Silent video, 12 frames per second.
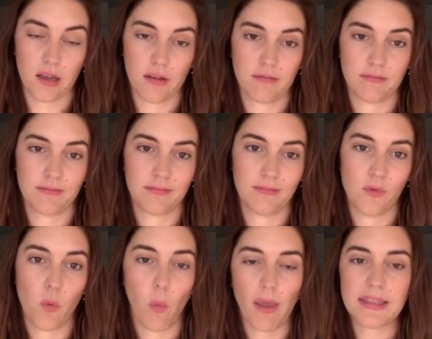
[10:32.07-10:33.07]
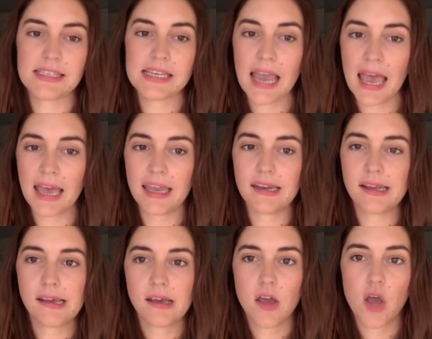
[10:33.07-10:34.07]
Once again,
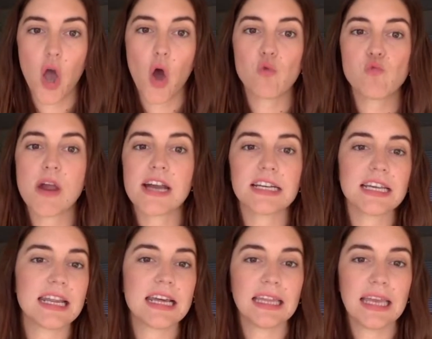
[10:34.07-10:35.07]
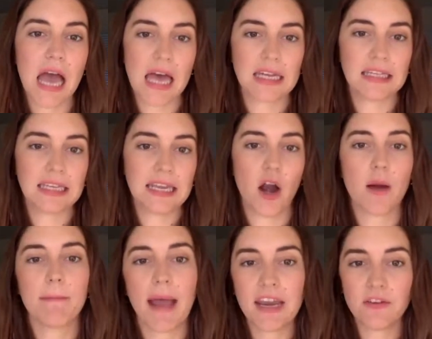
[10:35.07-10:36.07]
where did Ileana lead our
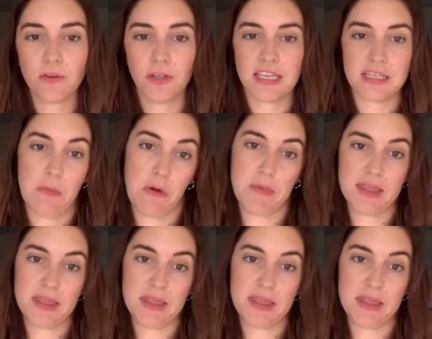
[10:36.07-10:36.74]
mindfulness moment this week?